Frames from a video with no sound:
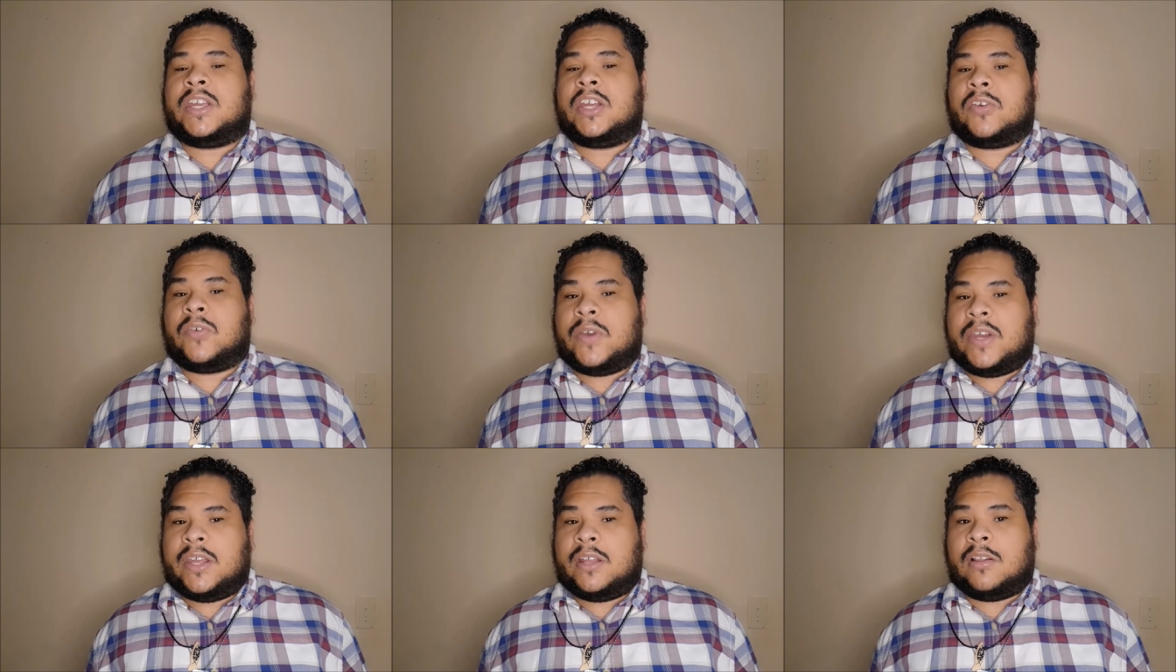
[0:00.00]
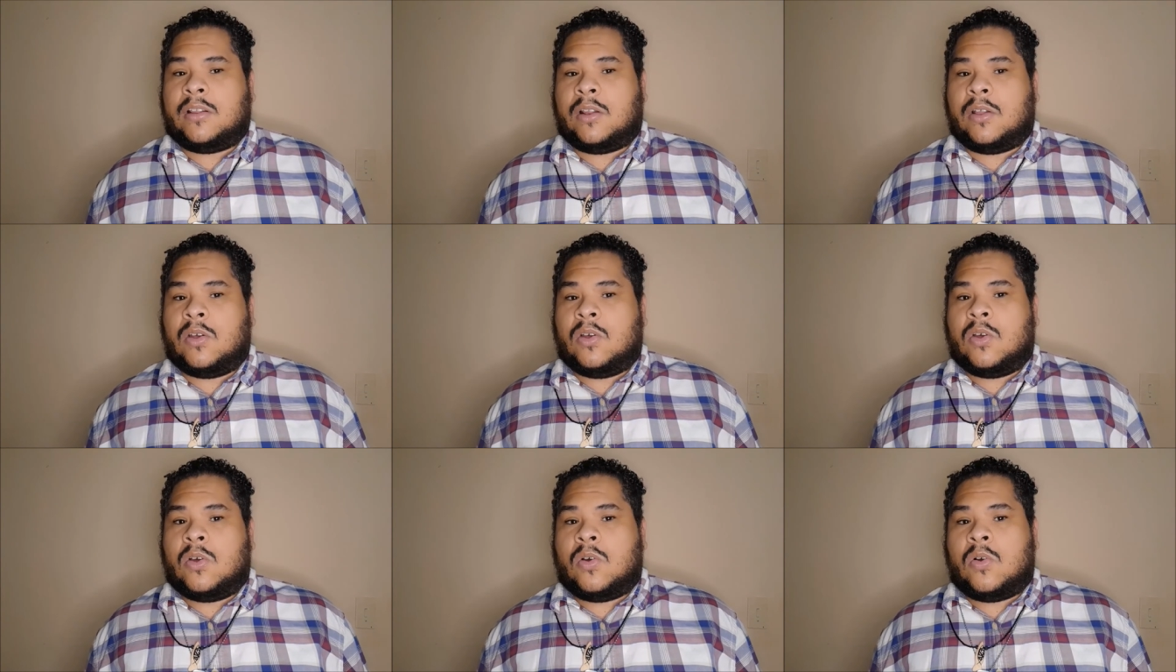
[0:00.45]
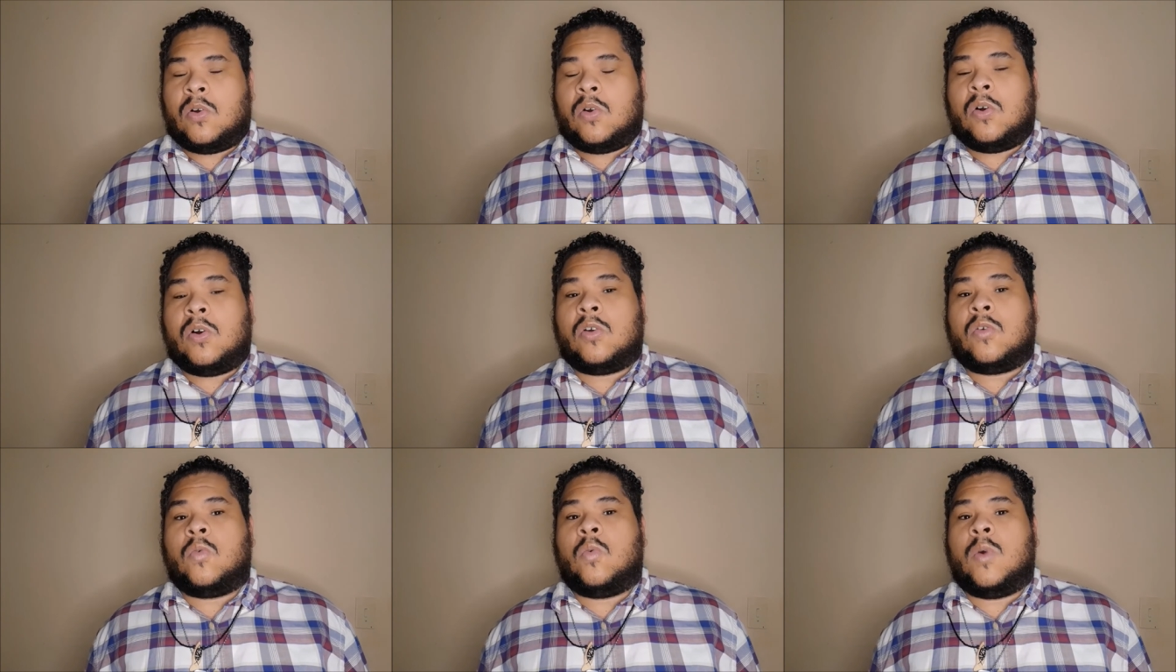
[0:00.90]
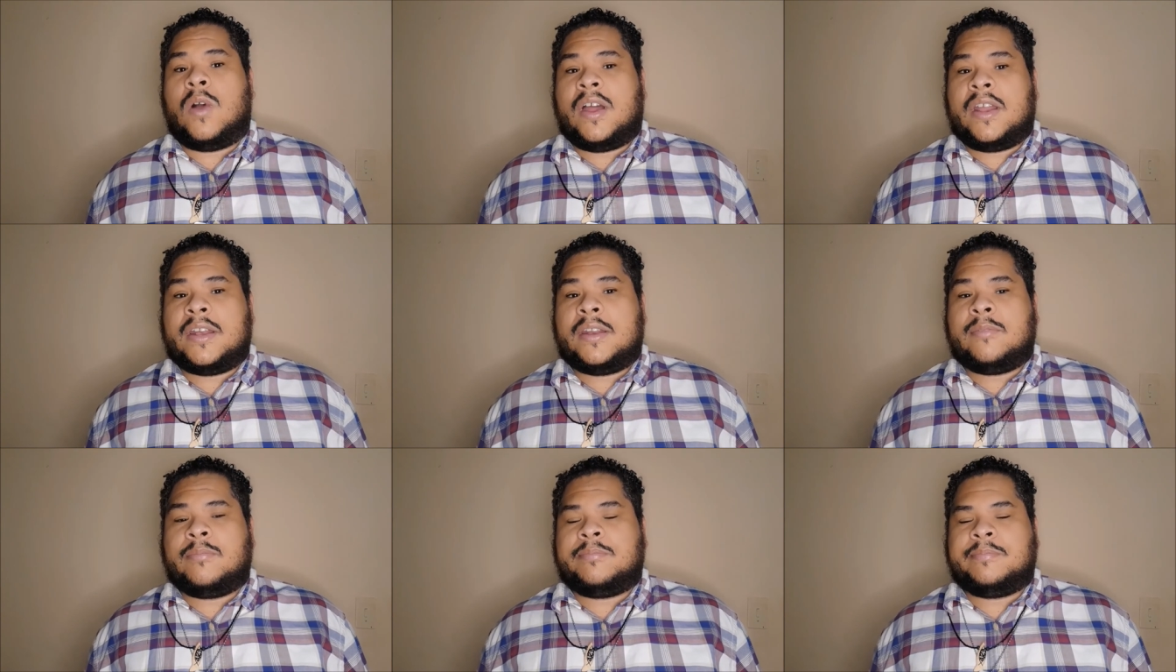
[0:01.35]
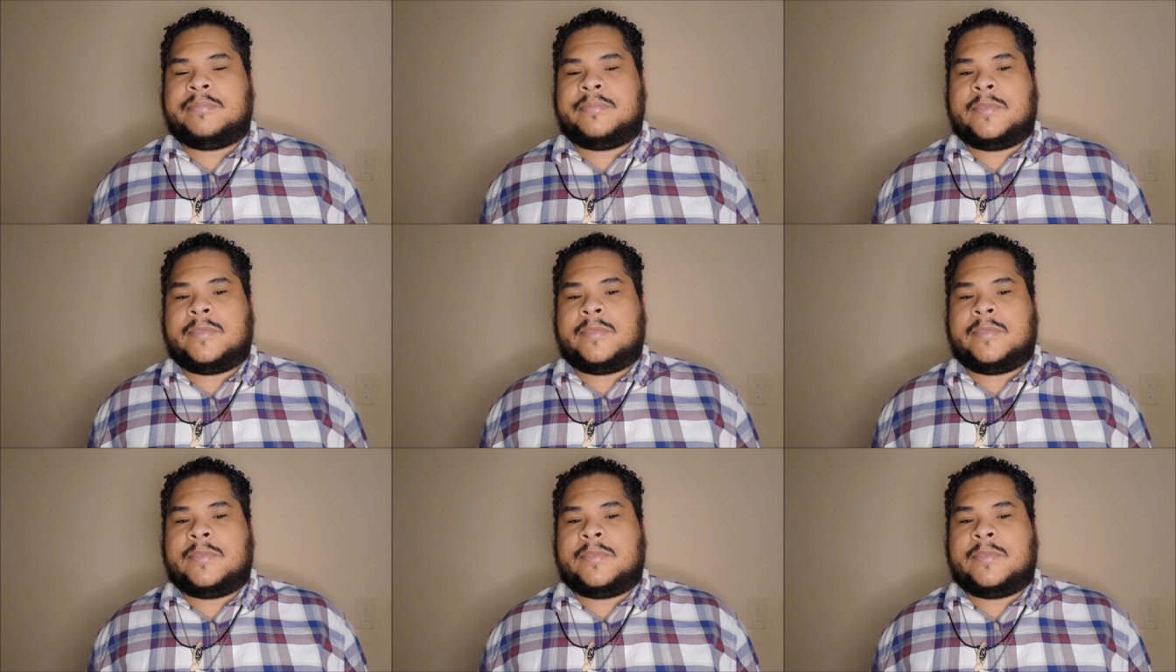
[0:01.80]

Creel, or One,